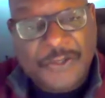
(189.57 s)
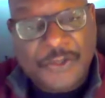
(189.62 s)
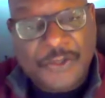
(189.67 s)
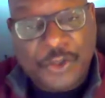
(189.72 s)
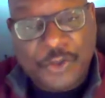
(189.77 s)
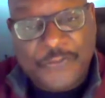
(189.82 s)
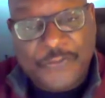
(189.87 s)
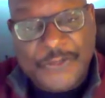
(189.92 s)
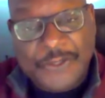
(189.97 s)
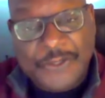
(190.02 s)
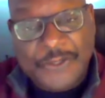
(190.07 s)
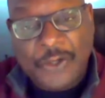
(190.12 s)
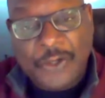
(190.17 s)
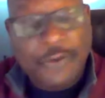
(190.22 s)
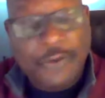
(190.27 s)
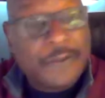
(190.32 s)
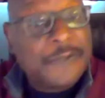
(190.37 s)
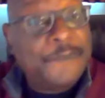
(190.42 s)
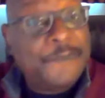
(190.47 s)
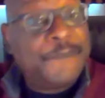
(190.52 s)
COVID
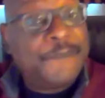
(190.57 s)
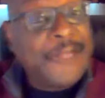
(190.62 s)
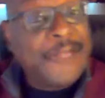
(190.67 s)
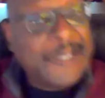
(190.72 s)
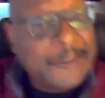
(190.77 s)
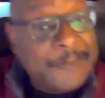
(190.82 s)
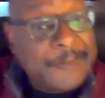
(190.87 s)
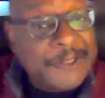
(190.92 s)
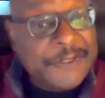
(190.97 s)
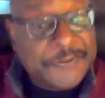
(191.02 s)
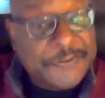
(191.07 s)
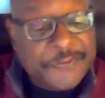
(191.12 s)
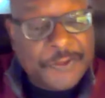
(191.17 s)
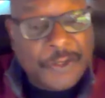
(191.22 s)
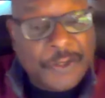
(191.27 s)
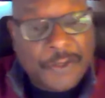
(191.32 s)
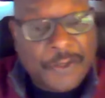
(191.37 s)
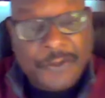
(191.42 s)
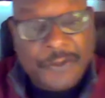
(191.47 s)
or the families